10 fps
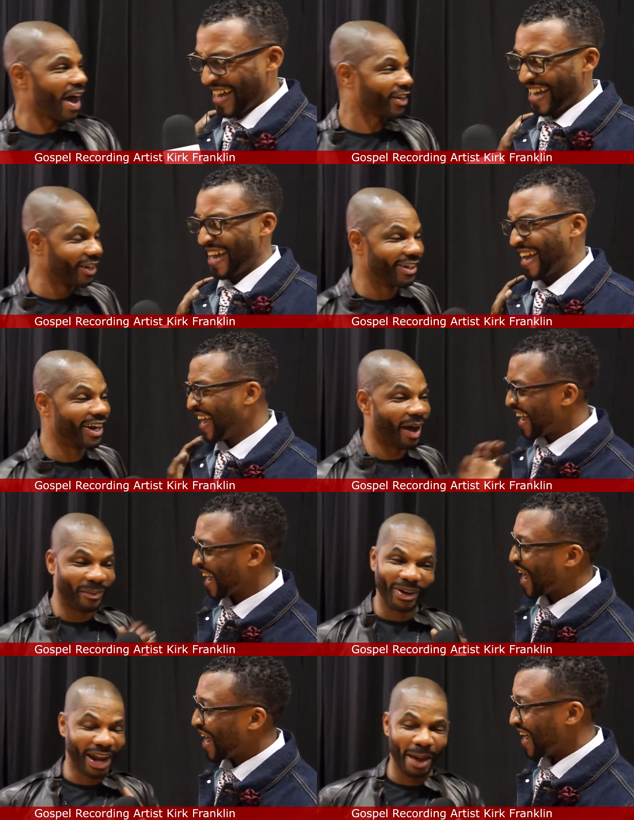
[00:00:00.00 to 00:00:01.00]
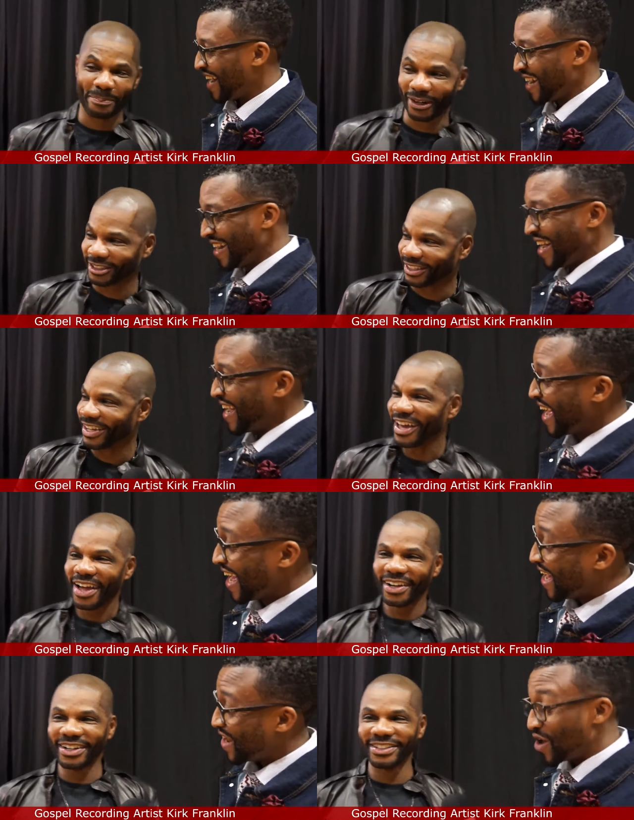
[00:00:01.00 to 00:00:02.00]
Speaker 1: I could, I would. I'd push it.
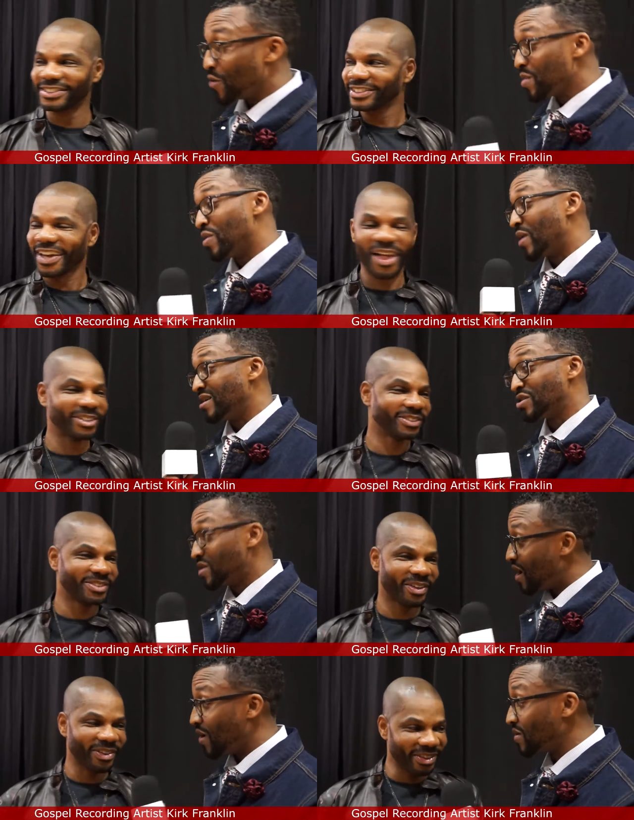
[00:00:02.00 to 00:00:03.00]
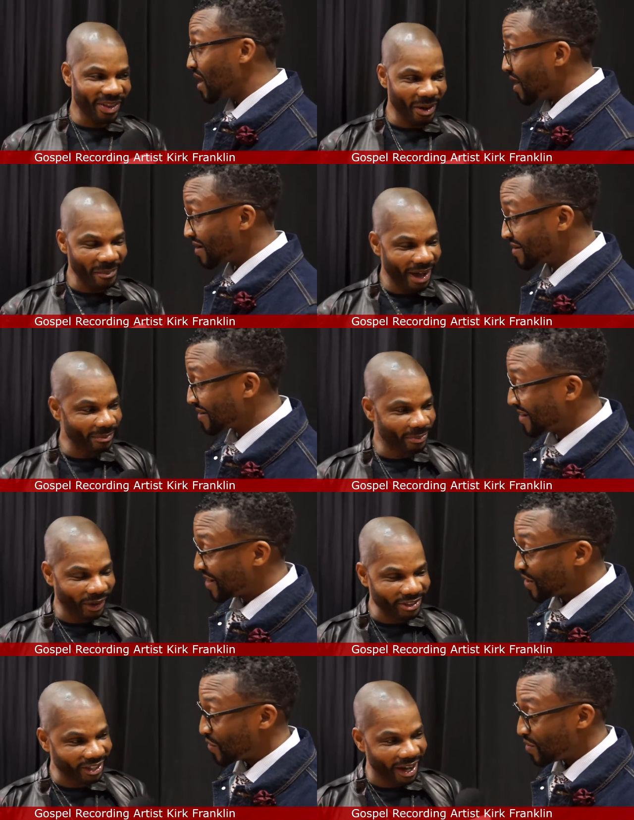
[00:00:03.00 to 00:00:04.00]
No, we've been waiting too long, guys. No, man.
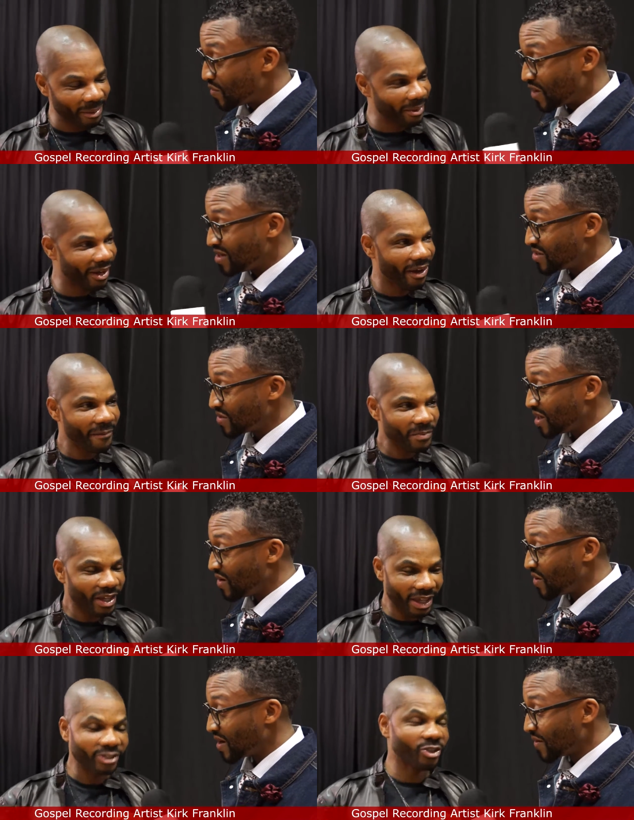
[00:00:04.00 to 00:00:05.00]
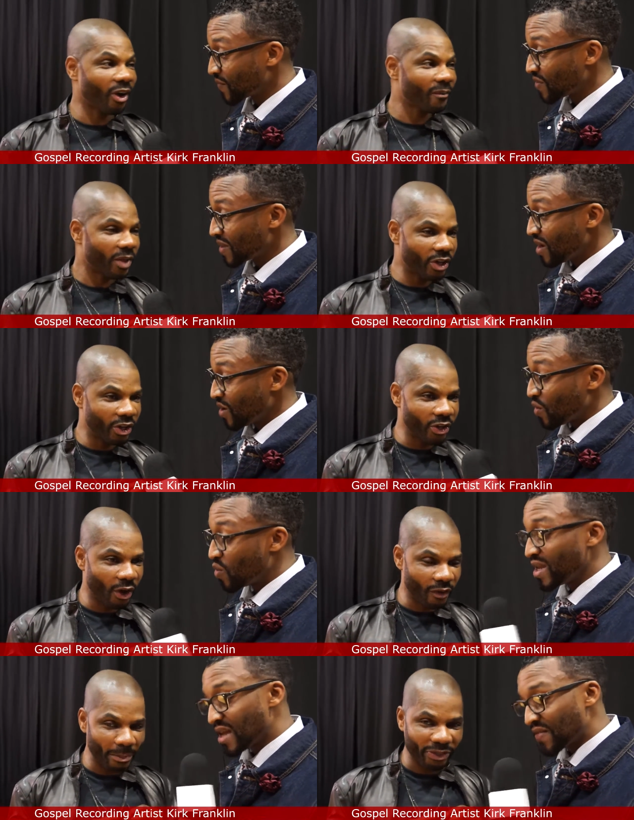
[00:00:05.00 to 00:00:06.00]
Praise God, we've been man. waiting too long. Yes, sir. Well,
Speaker 2: November
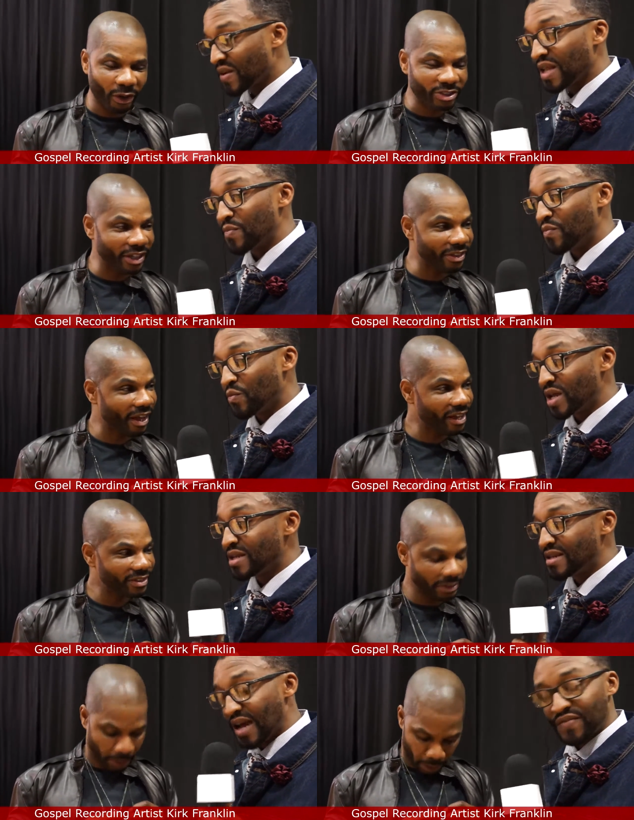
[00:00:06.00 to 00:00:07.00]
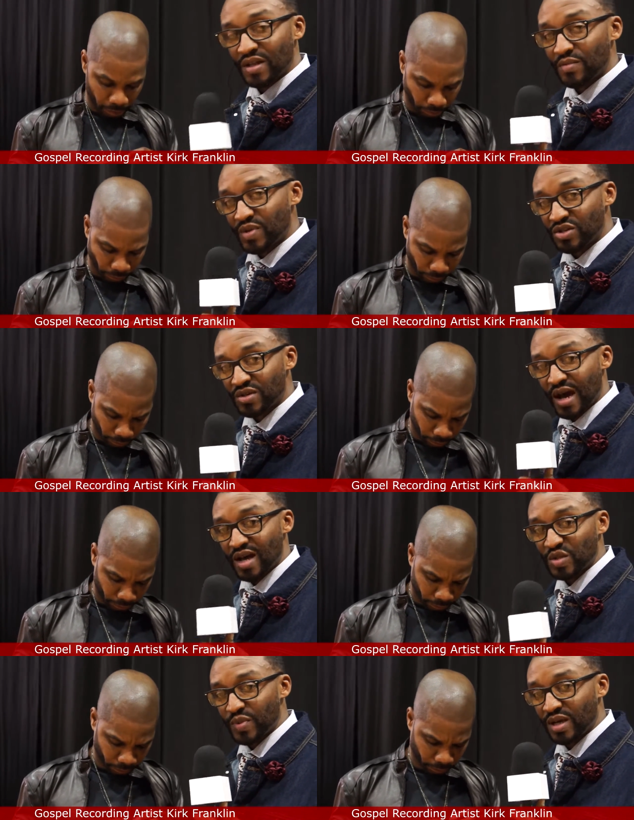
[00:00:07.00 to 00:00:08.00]
we definitely, thirteenth. we definitely bid you
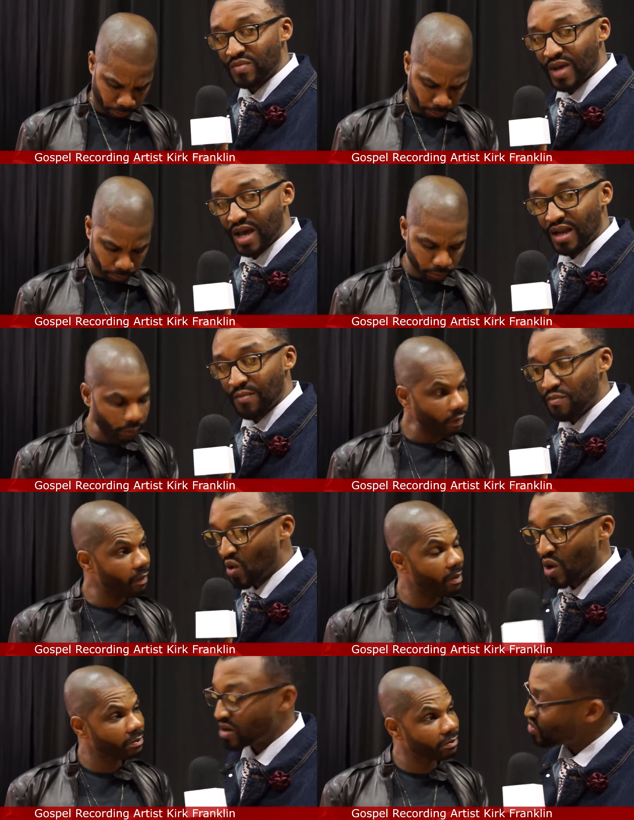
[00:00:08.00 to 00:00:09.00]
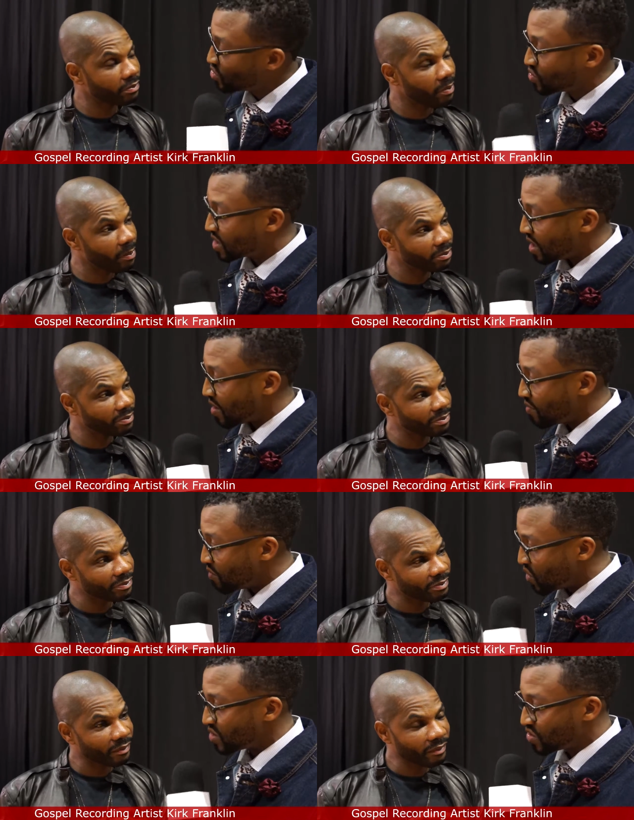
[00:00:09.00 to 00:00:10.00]
Godspeed, man, and more to come,
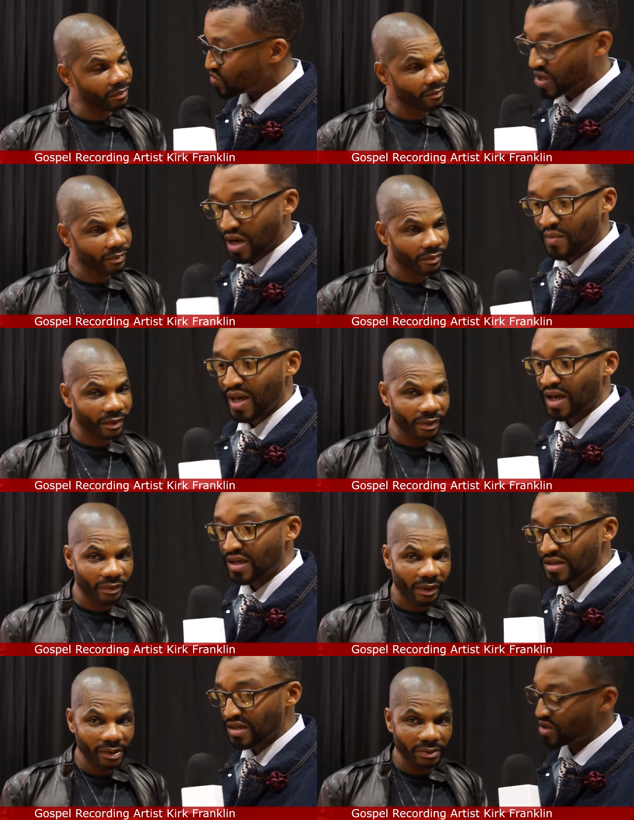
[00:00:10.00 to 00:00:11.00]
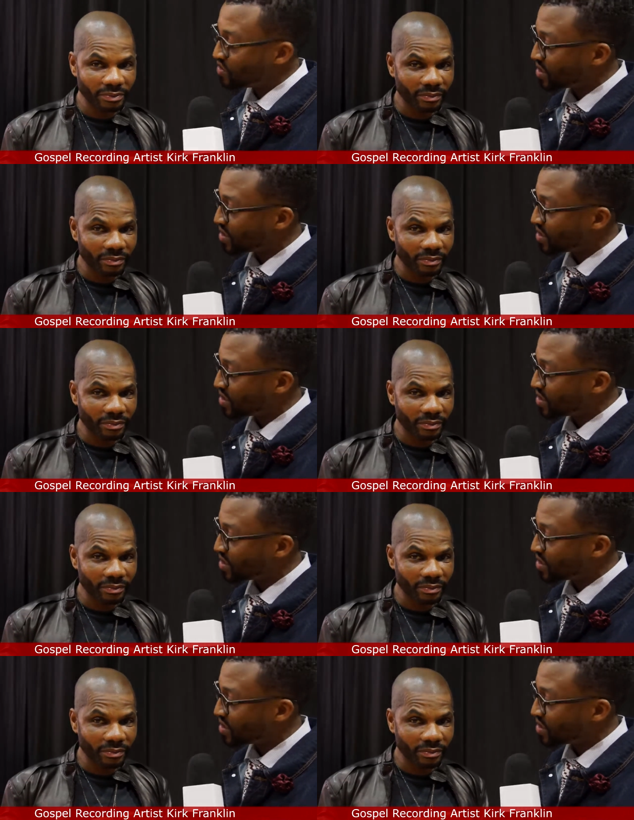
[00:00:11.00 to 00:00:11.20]
more to come, and continued